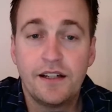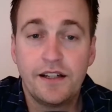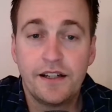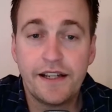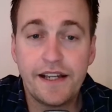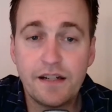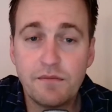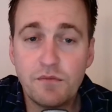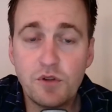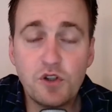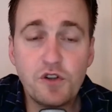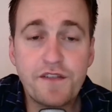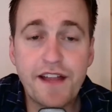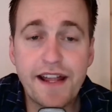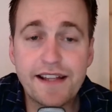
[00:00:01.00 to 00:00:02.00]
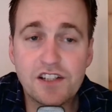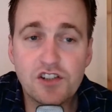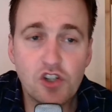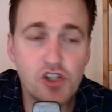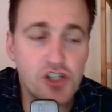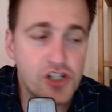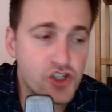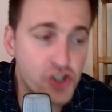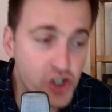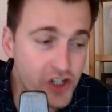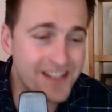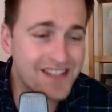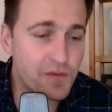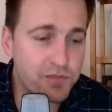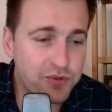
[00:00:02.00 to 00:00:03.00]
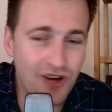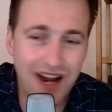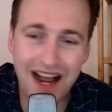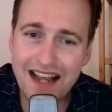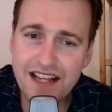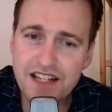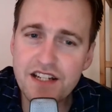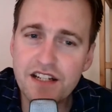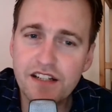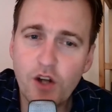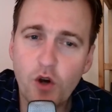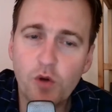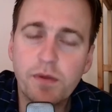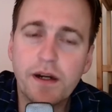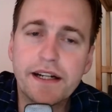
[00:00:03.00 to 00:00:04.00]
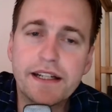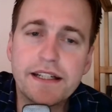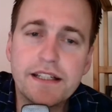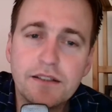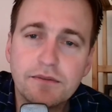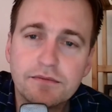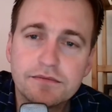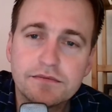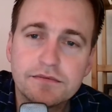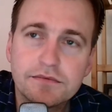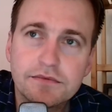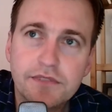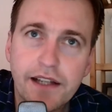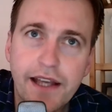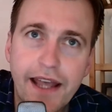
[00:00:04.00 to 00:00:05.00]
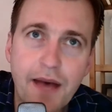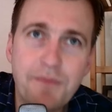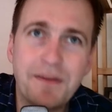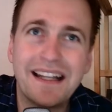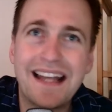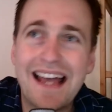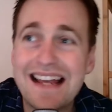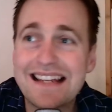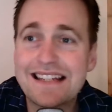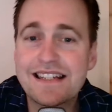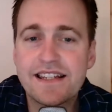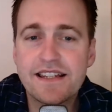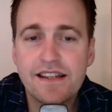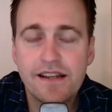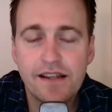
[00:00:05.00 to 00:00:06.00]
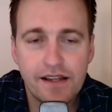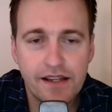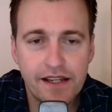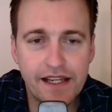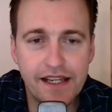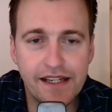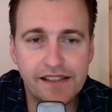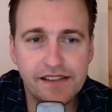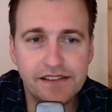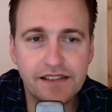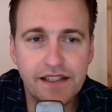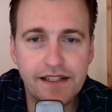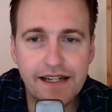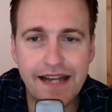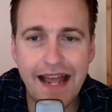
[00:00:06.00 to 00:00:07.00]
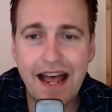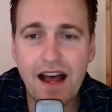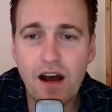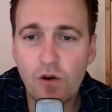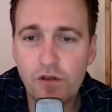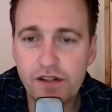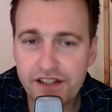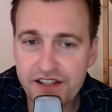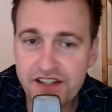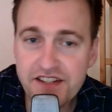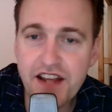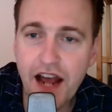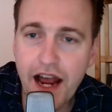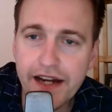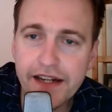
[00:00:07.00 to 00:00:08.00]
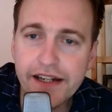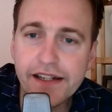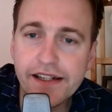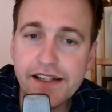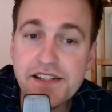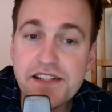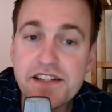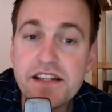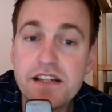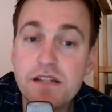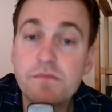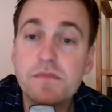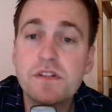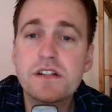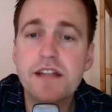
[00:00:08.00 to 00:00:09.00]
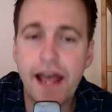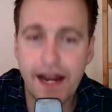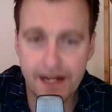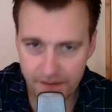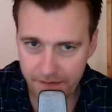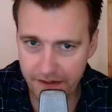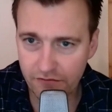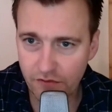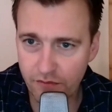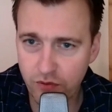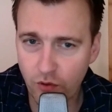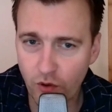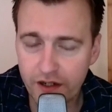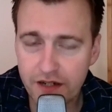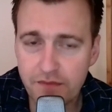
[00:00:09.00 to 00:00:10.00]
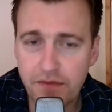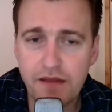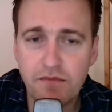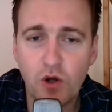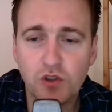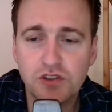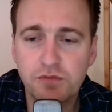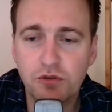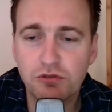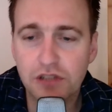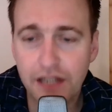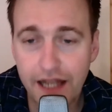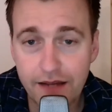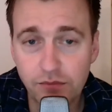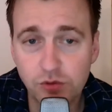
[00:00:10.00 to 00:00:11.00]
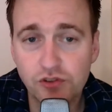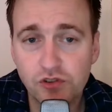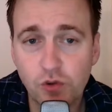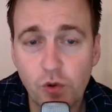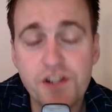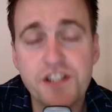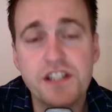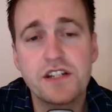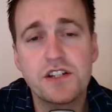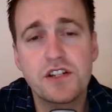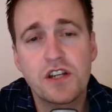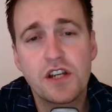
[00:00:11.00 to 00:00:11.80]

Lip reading: In a move that should surprise nobody, MLS is now deciding, it seems, and has been reported by multiple reliable sources,